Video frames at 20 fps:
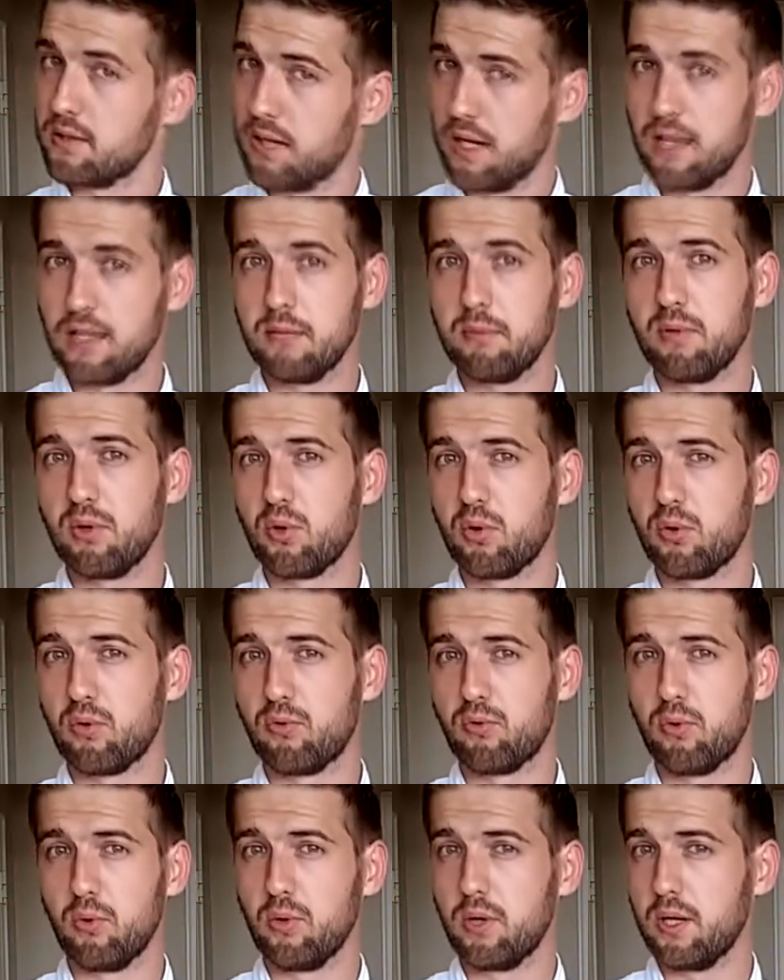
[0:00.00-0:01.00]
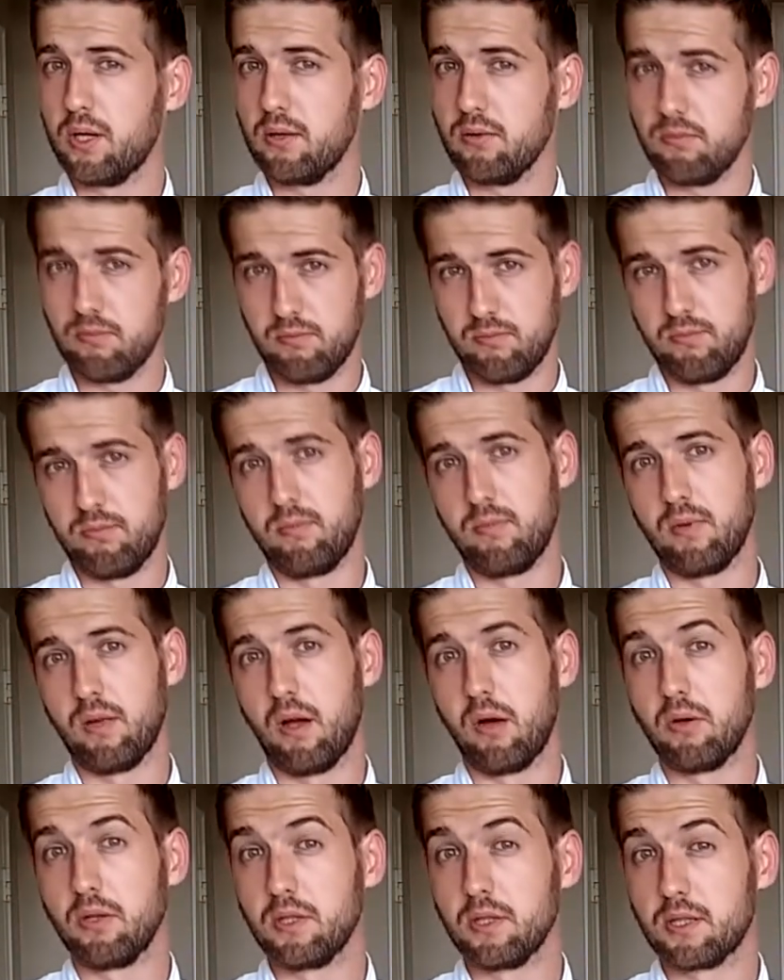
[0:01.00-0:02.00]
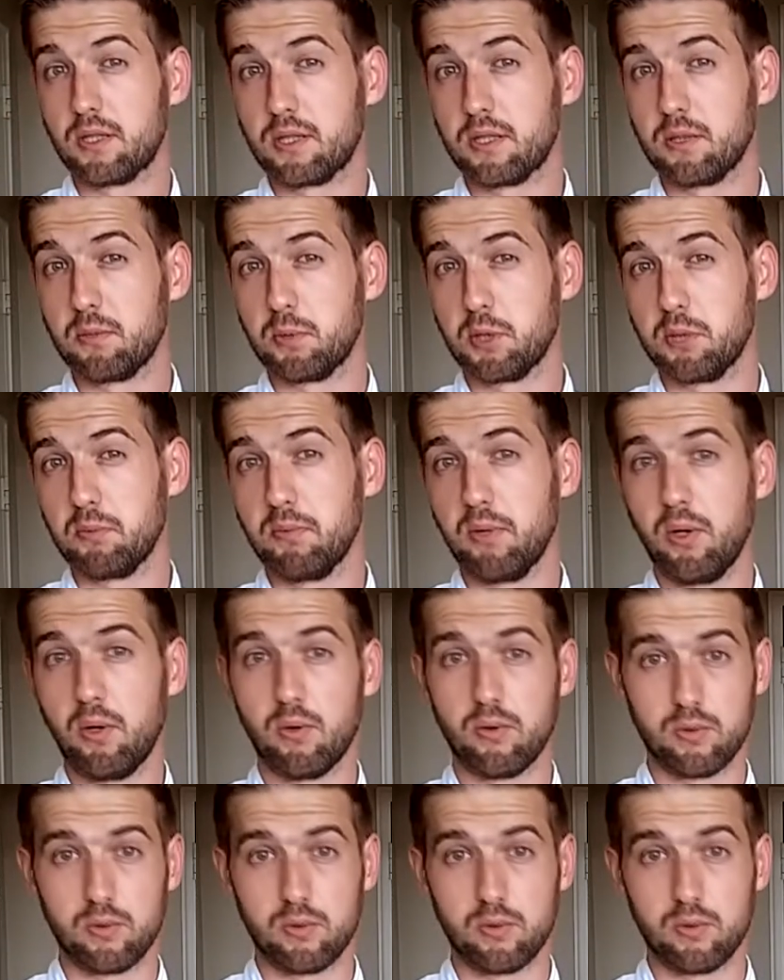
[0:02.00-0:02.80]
and the method of cooking are in the description below.